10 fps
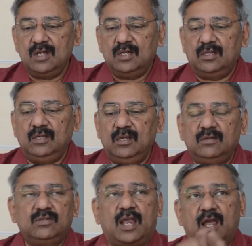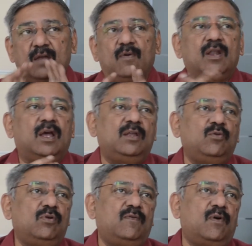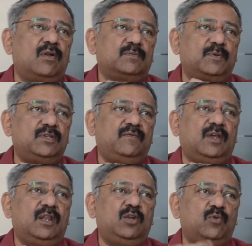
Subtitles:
The second one I look for specifically to